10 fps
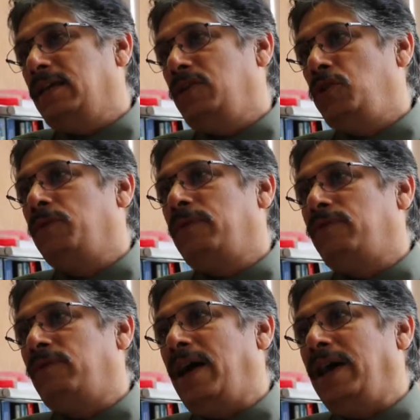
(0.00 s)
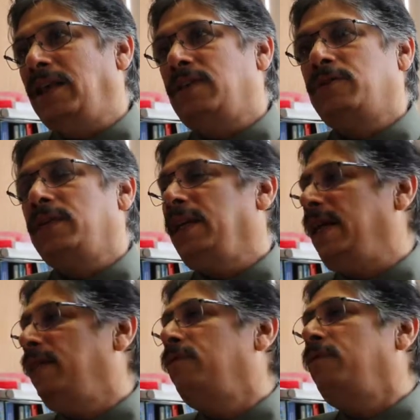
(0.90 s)
you will find that you see
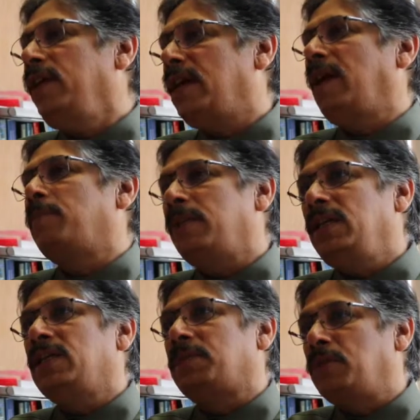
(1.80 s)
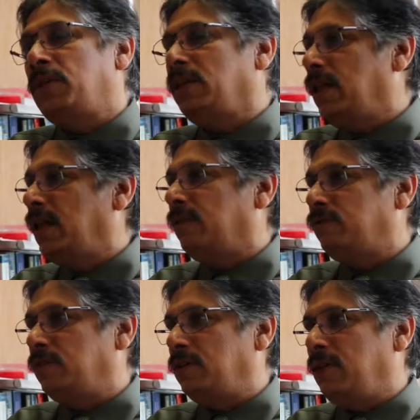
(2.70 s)
every company is putting their
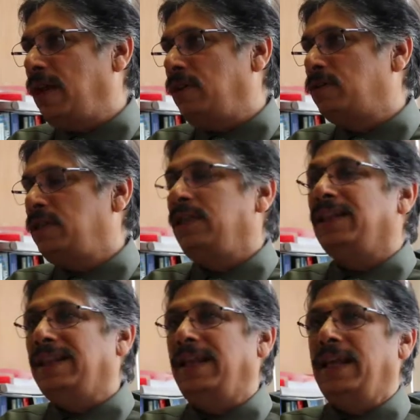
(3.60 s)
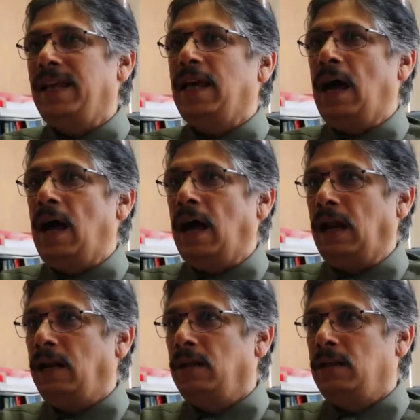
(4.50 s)
effort, and you see they are